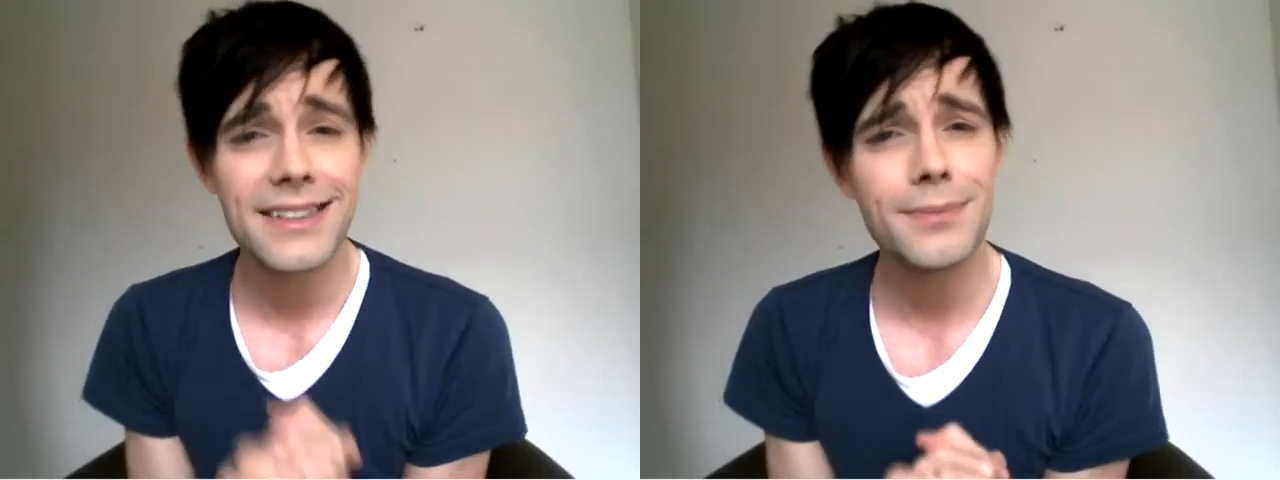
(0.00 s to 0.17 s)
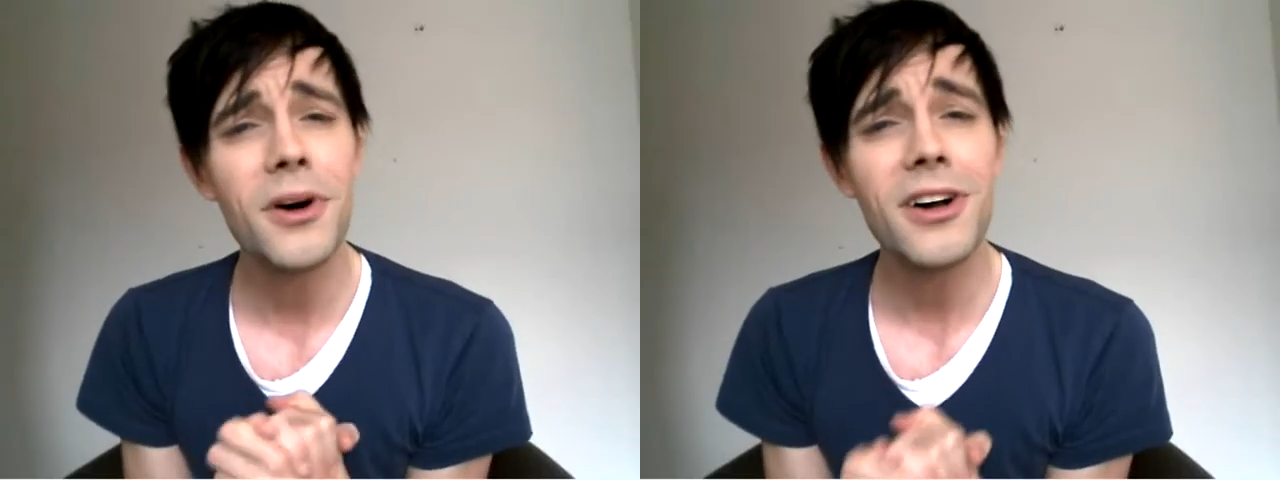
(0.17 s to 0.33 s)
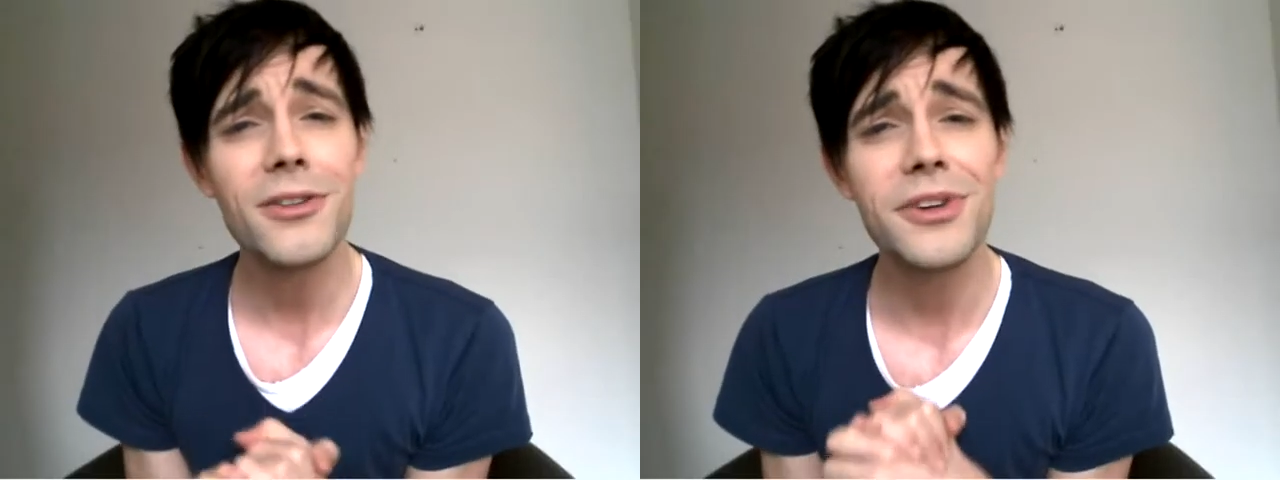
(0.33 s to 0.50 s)
A
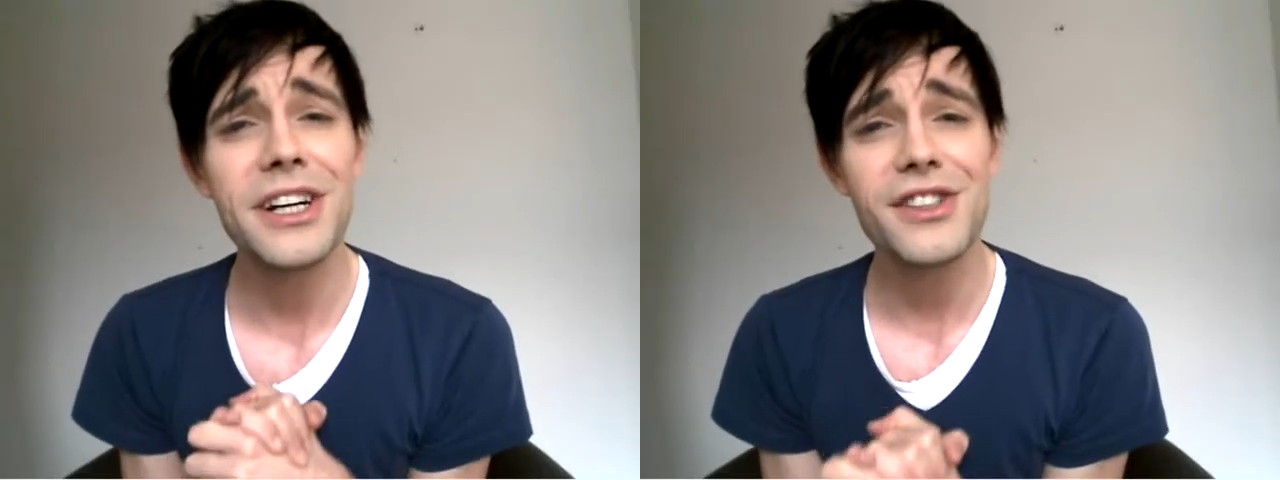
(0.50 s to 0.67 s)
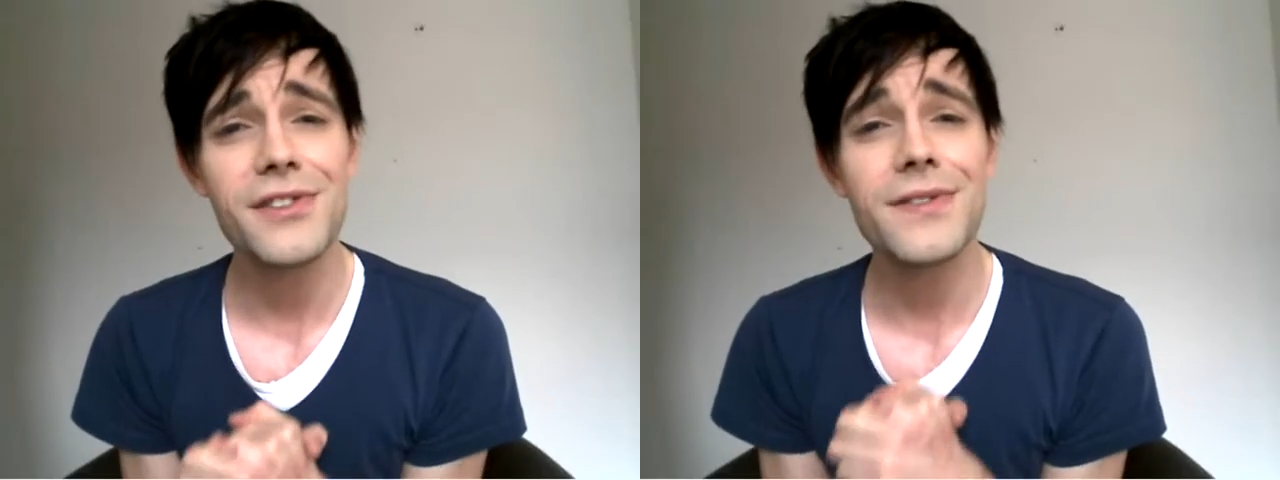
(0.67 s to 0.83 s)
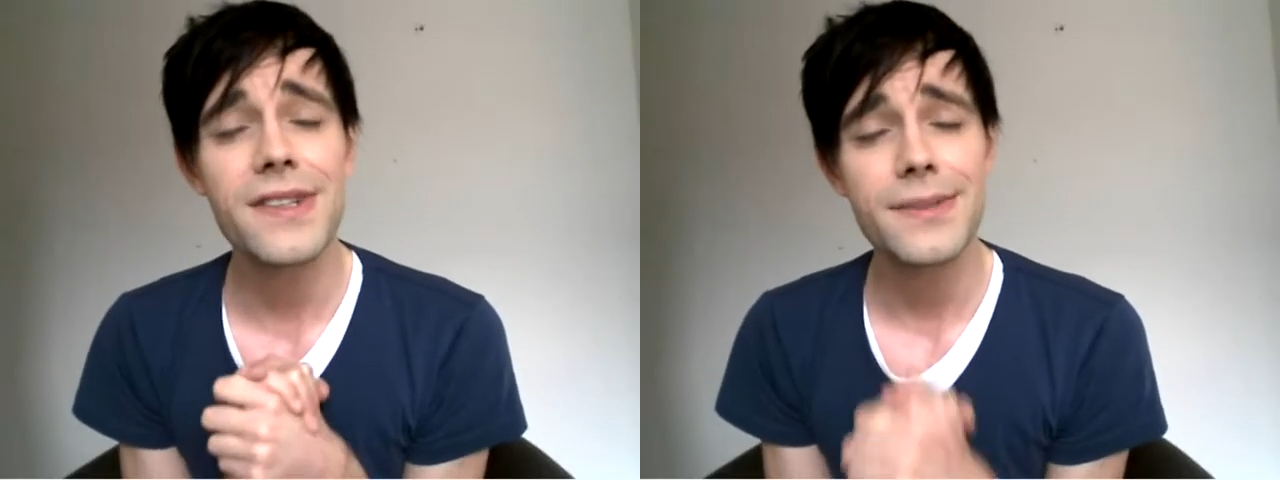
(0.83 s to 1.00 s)
small
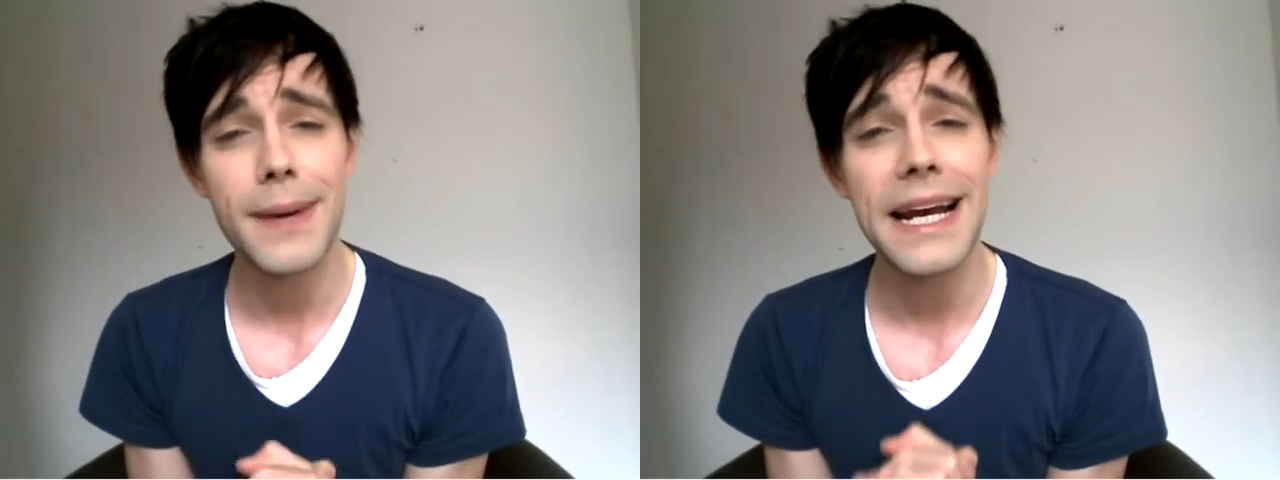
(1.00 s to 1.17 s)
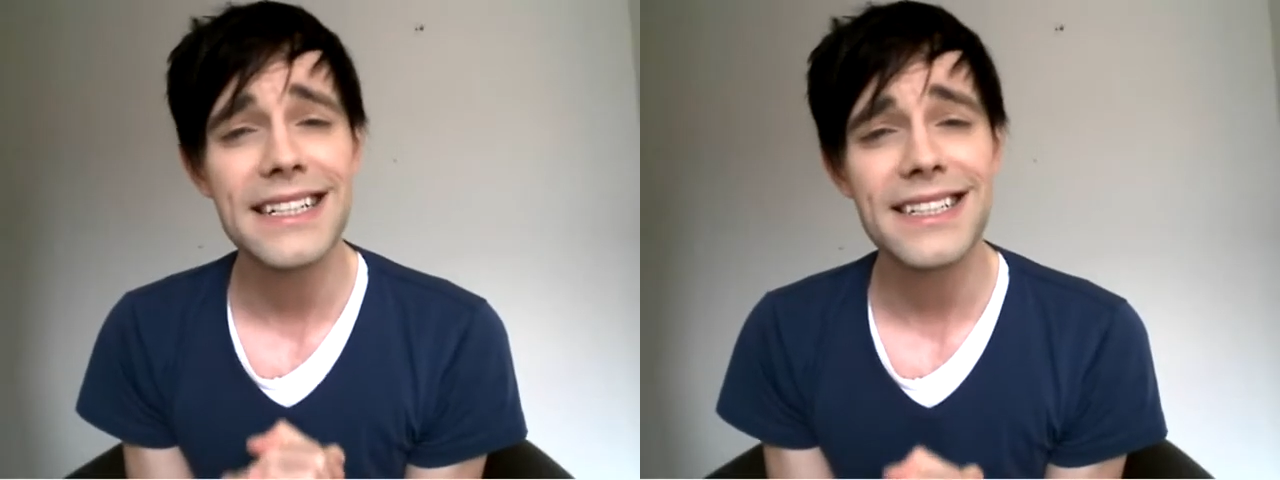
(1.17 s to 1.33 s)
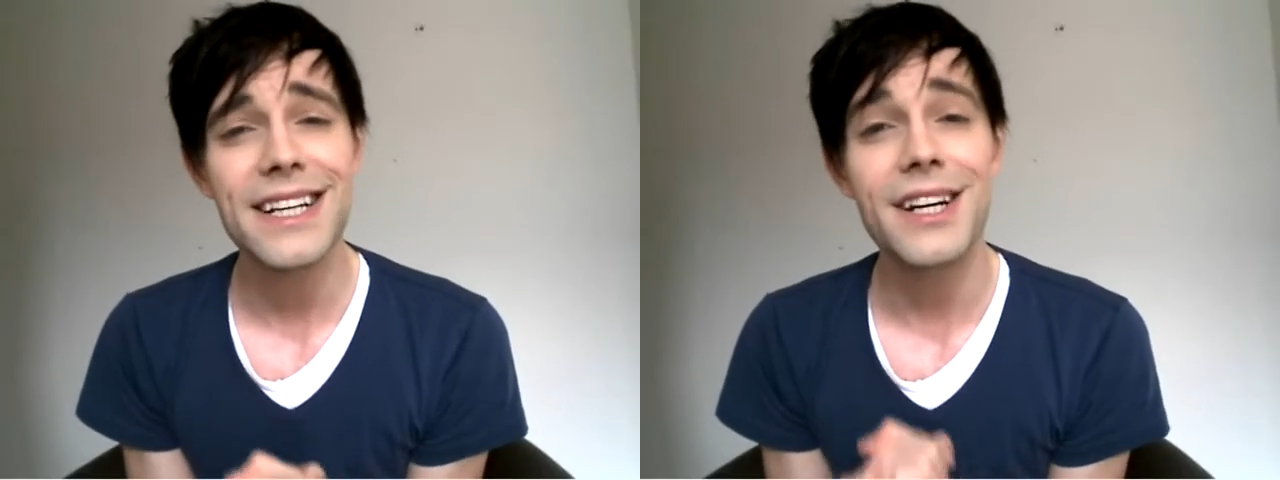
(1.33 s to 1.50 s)
region of
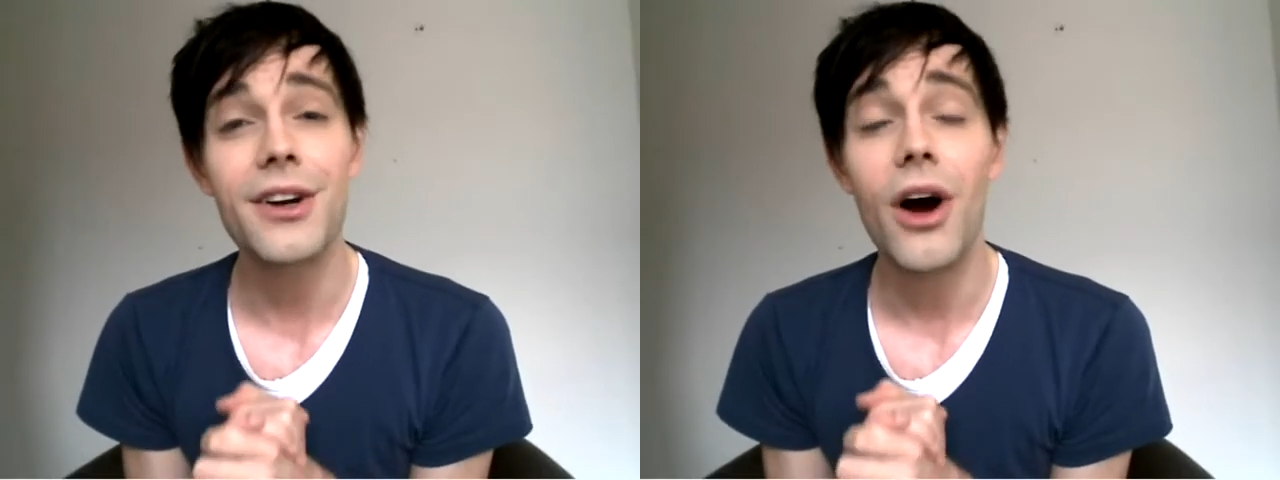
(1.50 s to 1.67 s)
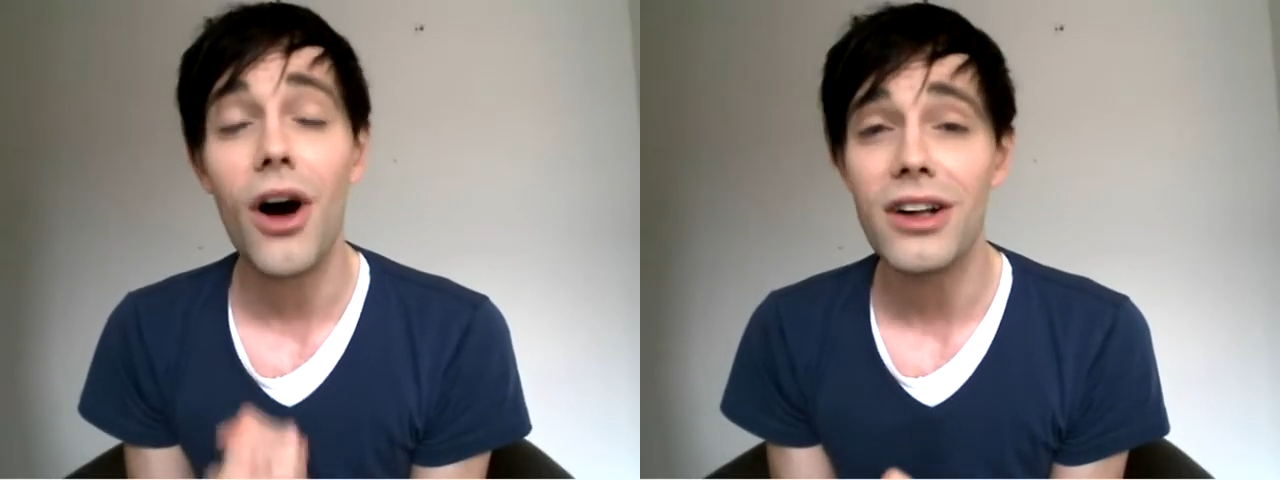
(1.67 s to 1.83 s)
space that could